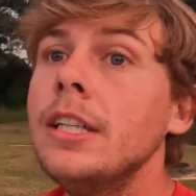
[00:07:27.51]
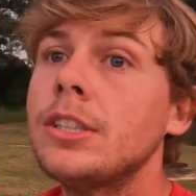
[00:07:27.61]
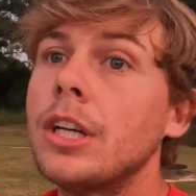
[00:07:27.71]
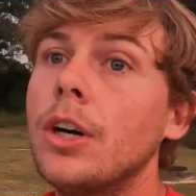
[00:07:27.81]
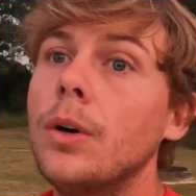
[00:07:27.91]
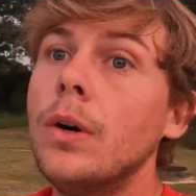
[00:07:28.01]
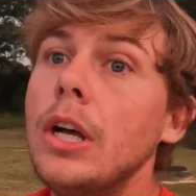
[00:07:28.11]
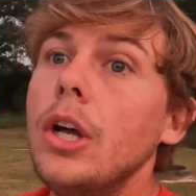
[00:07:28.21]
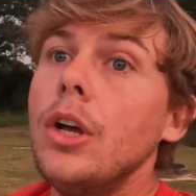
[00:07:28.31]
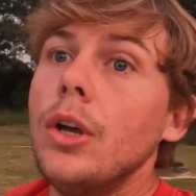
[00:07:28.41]
So
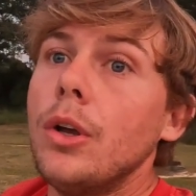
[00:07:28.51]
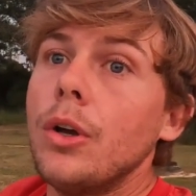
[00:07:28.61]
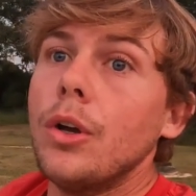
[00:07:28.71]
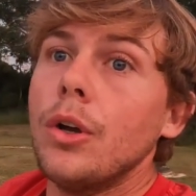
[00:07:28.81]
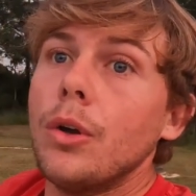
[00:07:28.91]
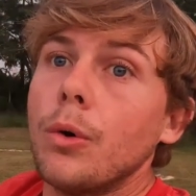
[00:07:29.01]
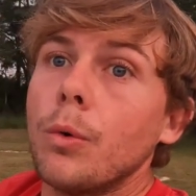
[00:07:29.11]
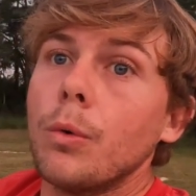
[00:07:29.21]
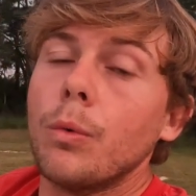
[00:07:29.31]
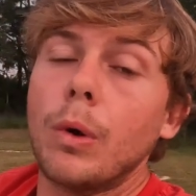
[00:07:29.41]

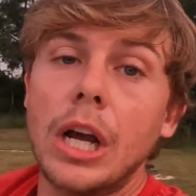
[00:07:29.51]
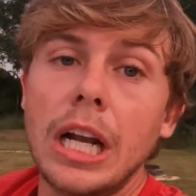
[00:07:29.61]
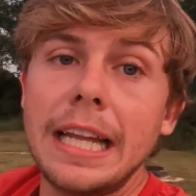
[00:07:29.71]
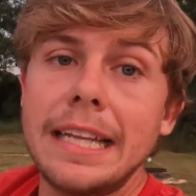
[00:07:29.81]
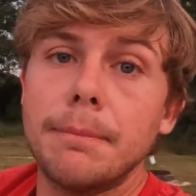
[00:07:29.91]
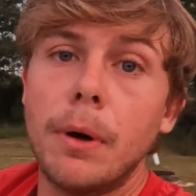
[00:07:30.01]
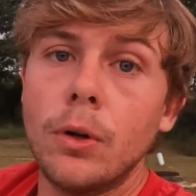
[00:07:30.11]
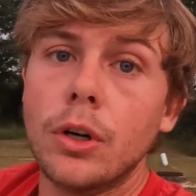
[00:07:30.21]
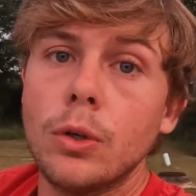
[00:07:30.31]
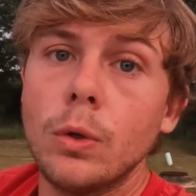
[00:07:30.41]
we're gonna let the
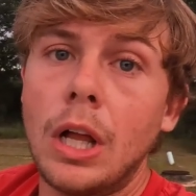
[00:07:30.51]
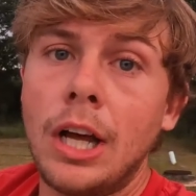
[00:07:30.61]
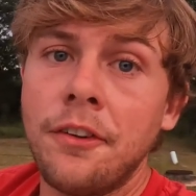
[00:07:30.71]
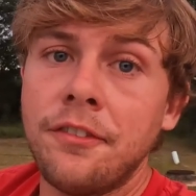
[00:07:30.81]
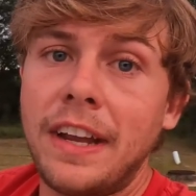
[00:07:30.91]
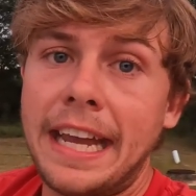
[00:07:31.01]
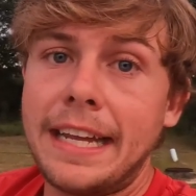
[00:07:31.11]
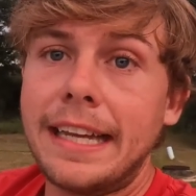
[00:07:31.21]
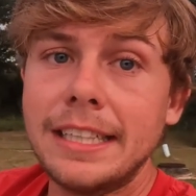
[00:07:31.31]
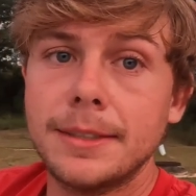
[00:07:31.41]
motor cool off
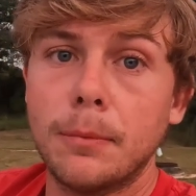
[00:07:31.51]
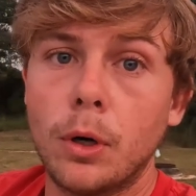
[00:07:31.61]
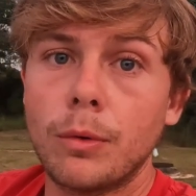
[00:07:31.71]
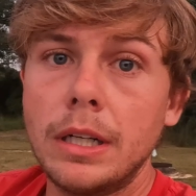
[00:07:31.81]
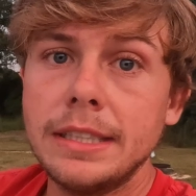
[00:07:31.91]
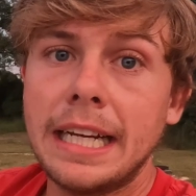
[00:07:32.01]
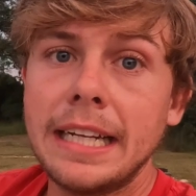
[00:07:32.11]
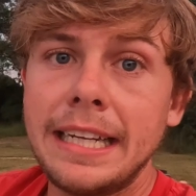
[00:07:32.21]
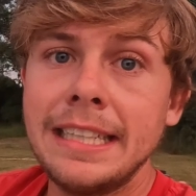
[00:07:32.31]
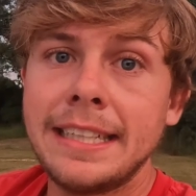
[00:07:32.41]
and get some more runs out
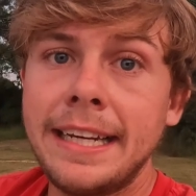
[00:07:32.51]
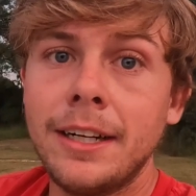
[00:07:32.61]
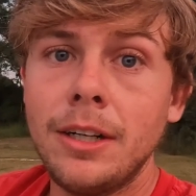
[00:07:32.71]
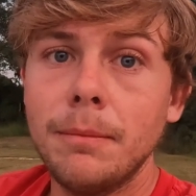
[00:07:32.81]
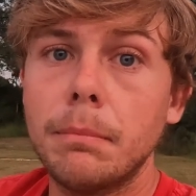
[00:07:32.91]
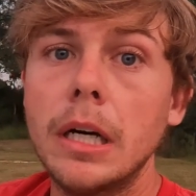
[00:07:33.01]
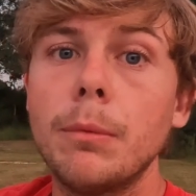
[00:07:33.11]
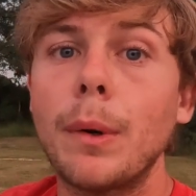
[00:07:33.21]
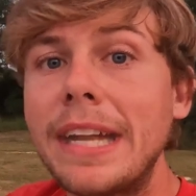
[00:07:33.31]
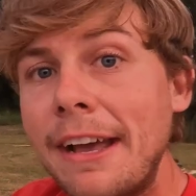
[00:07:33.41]
of these here, but
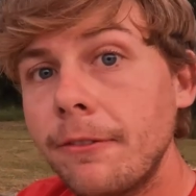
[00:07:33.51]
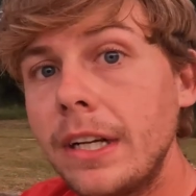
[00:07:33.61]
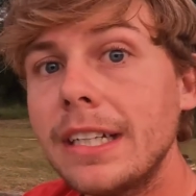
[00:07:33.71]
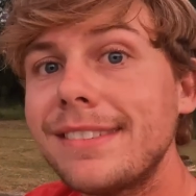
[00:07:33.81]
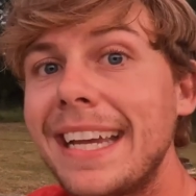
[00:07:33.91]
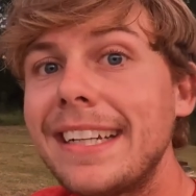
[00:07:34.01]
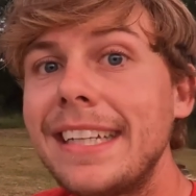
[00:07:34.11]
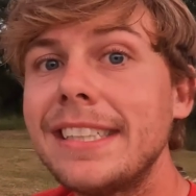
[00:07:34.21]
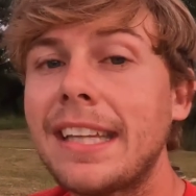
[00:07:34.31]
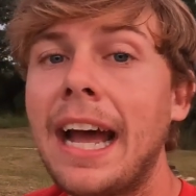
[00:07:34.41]
we're definitely gonna take
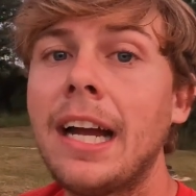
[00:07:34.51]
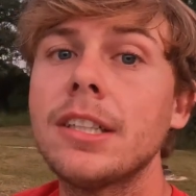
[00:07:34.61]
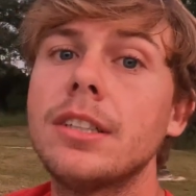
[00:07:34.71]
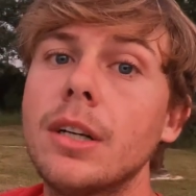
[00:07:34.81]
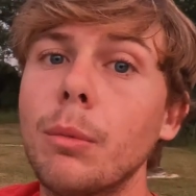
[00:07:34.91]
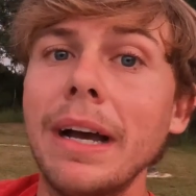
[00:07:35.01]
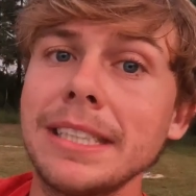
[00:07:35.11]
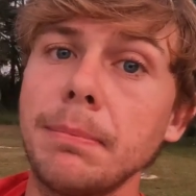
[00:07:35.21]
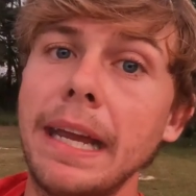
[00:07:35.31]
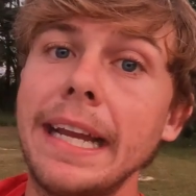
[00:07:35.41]
these tires to the
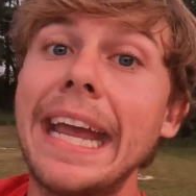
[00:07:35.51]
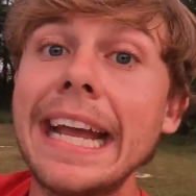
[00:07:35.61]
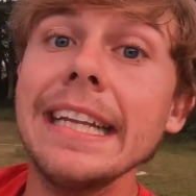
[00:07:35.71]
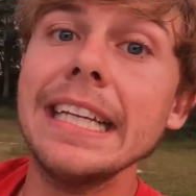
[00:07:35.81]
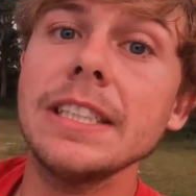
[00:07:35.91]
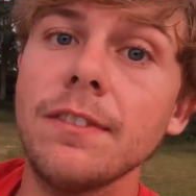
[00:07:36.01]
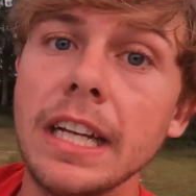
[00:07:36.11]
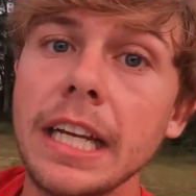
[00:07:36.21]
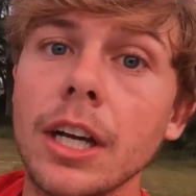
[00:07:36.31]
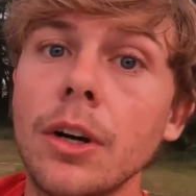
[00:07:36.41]
West Bank in this
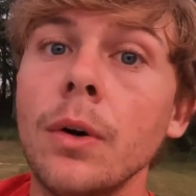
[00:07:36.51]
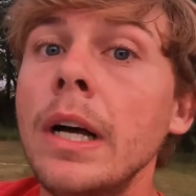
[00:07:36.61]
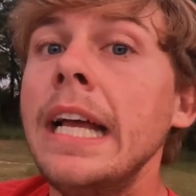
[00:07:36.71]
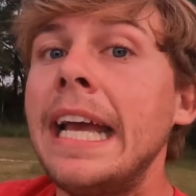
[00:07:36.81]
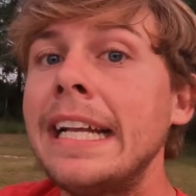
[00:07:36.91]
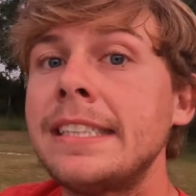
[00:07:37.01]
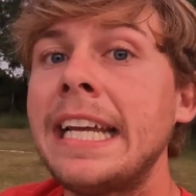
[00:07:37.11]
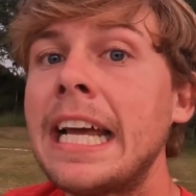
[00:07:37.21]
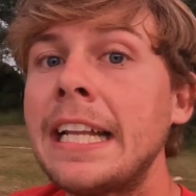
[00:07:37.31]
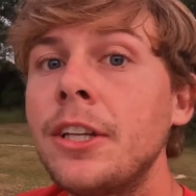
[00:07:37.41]
video and
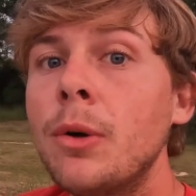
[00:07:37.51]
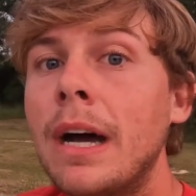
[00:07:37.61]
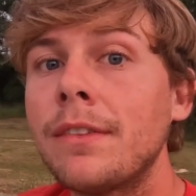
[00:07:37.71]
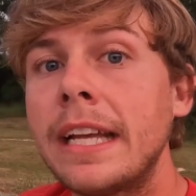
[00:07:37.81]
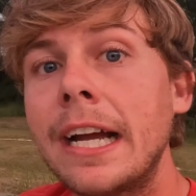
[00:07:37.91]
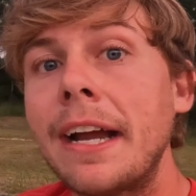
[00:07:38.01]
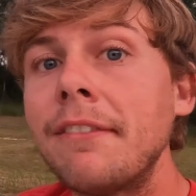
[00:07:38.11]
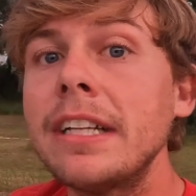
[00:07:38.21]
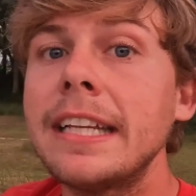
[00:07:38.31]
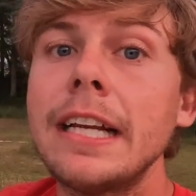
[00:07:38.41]
see how they do out there.
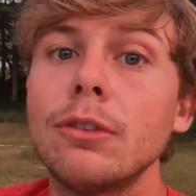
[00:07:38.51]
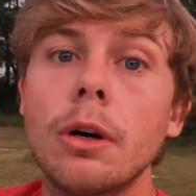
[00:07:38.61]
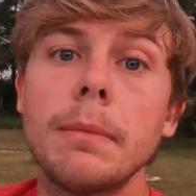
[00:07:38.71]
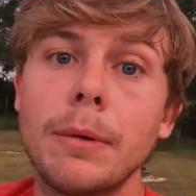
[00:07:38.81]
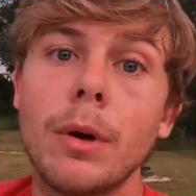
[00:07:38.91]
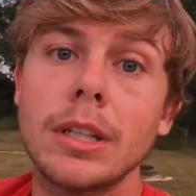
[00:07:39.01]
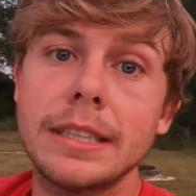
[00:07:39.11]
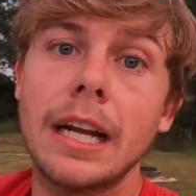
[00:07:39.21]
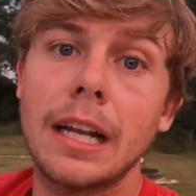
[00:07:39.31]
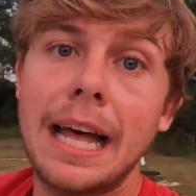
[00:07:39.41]
Everything normally
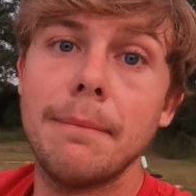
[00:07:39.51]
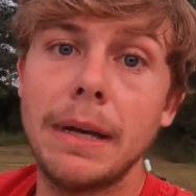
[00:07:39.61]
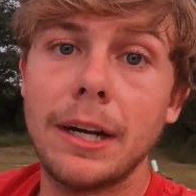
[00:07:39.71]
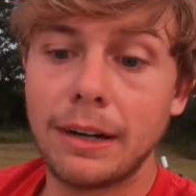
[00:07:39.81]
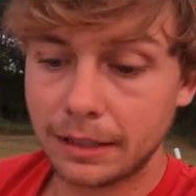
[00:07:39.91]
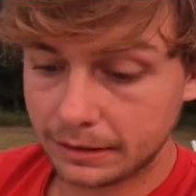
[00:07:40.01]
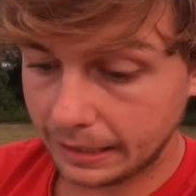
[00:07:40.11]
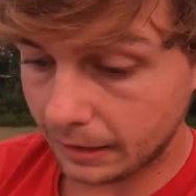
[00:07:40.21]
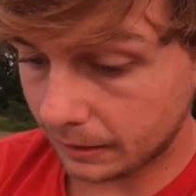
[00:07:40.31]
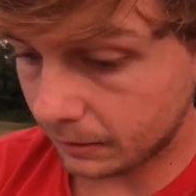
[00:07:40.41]
works out a lot better out
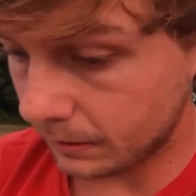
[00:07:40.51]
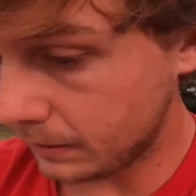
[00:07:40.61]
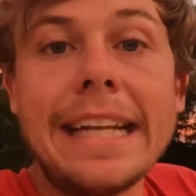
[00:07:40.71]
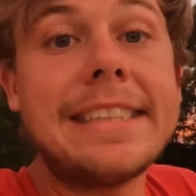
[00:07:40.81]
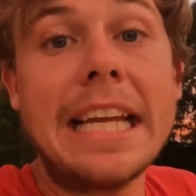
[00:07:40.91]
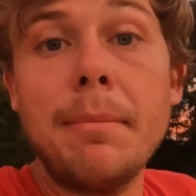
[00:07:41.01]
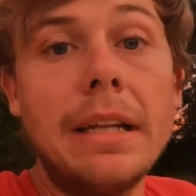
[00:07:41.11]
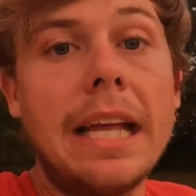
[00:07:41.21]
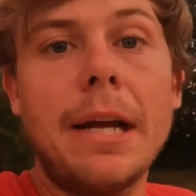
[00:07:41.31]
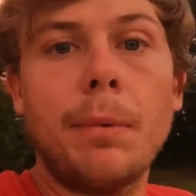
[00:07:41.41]
there. It's
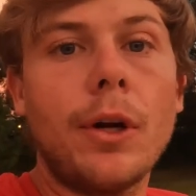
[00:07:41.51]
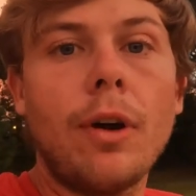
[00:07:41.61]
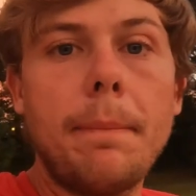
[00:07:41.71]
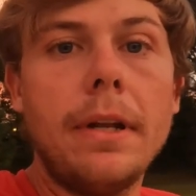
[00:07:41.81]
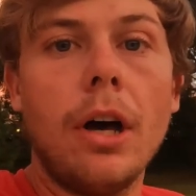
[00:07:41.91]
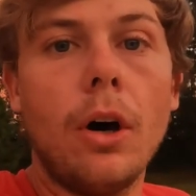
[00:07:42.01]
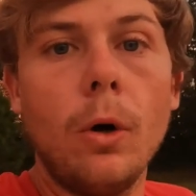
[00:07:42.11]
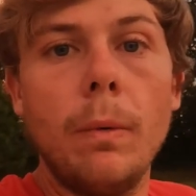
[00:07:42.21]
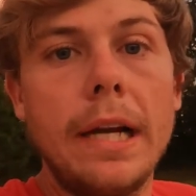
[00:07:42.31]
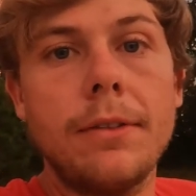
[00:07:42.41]
seeming like we're gripping the
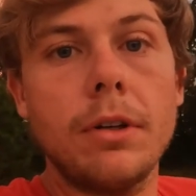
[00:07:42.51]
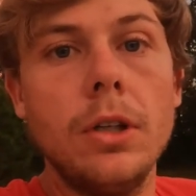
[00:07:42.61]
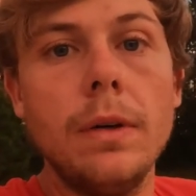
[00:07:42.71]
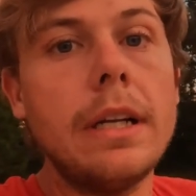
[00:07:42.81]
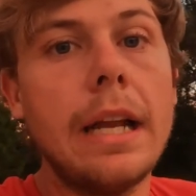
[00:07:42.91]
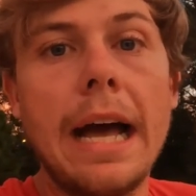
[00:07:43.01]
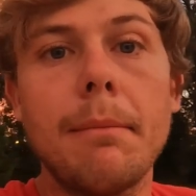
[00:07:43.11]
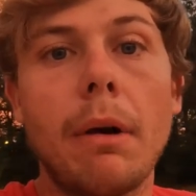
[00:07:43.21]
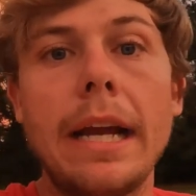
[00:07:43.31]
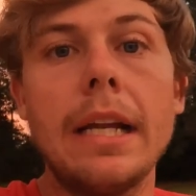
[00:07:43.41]
whole way through and
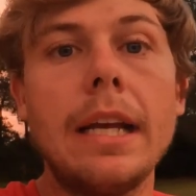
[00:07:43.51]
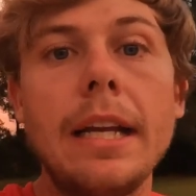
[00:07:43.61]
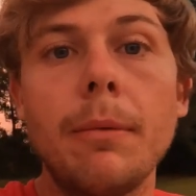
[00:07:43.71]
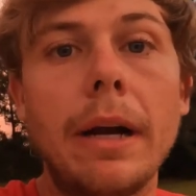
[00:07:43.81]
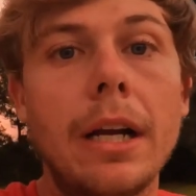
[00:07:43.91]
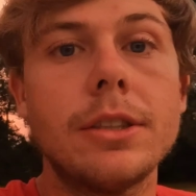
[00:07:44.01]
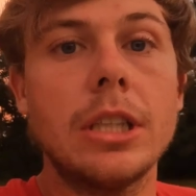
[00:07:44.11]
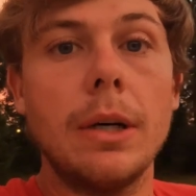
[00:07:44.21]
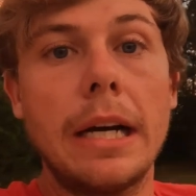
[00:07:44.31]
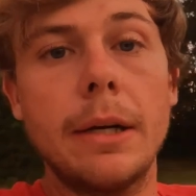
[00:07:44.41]
not breaking anywhere,
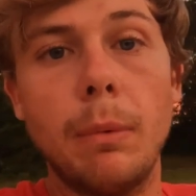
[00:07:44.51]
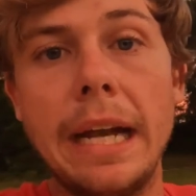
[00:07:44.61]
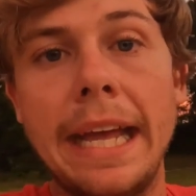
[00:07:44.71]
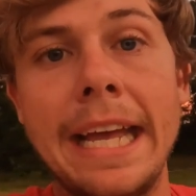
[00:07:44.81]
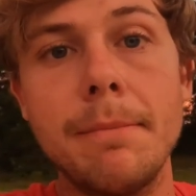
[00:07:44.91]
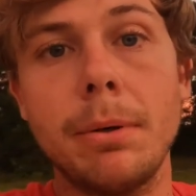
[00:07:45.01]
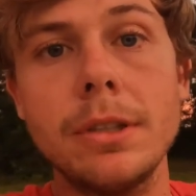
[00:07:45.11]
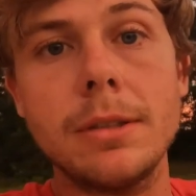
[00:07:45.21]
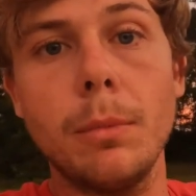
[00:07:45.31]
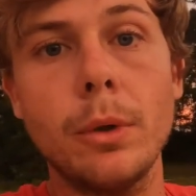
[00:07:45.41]
so I went ahead and
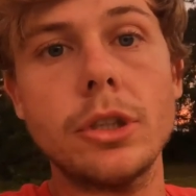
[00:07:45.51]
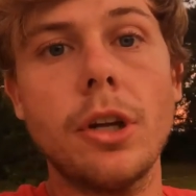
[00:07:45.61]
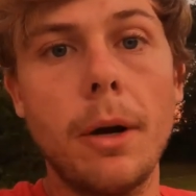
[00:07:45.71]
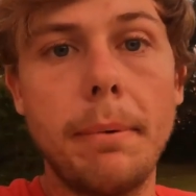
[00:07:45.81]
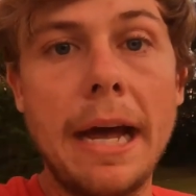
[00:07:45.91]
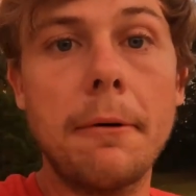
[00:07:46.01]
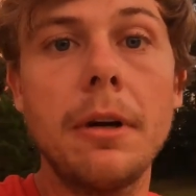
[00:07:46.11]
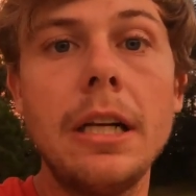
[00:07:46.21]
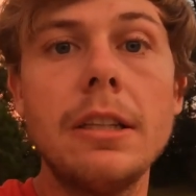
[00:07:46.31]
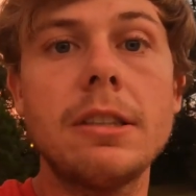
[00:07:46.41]
put some more start
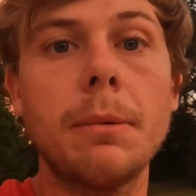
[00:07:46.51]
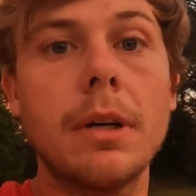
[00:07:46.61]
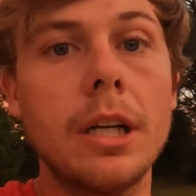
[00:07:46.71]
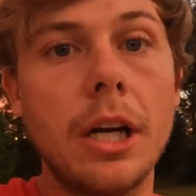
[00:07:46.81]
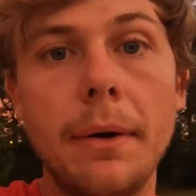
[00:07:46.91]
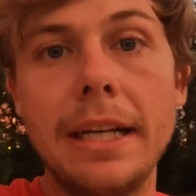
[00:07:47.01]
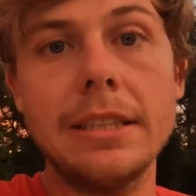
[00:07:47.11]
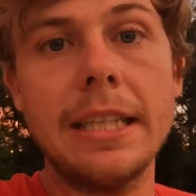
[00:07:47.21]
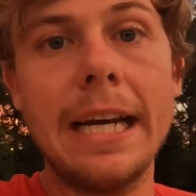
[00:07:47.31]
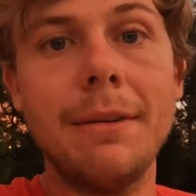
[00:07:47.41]
power in it. So we're gonna go ahead
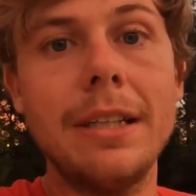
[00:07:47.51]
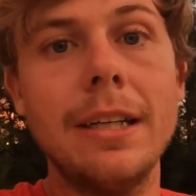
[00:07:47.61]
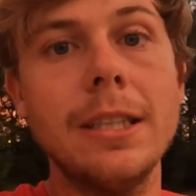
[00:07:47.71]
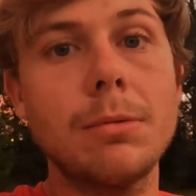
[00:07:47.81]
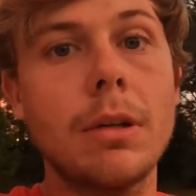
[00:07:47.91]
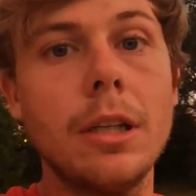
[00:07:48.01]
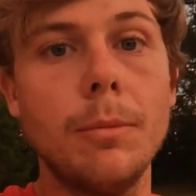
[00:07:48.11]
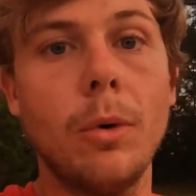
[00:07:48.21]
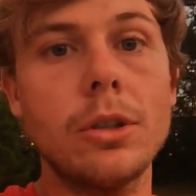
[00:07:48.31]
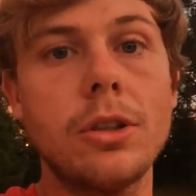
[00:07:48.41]
and see how it does with a
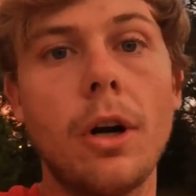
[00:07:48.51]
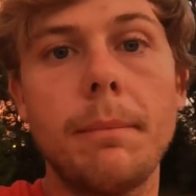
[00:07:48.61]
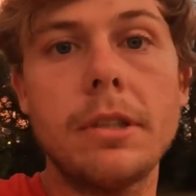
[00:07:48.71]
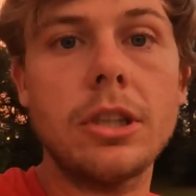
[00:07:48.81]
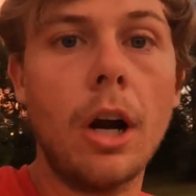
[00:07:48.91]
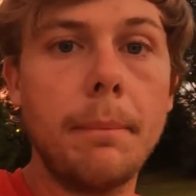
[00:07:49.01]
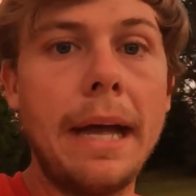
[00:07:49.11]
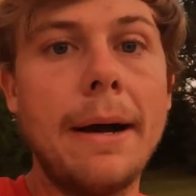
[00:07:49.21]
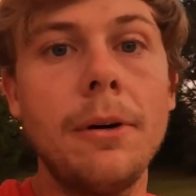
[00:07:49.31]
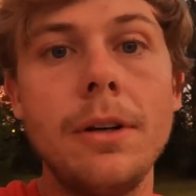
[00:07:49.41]
little more start
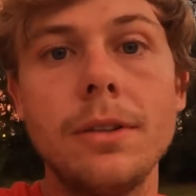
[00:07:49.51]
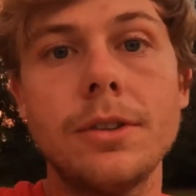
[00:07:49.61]
power.